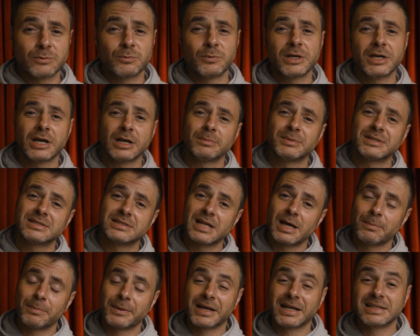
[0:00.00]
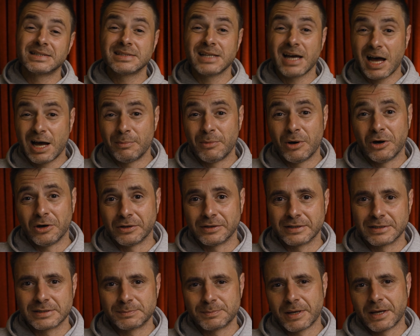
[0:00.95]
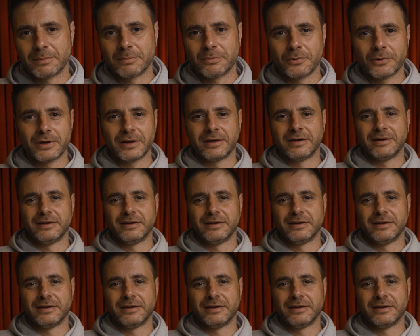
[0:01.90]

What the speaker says: that we're going to be slapping a timer on this bad boy.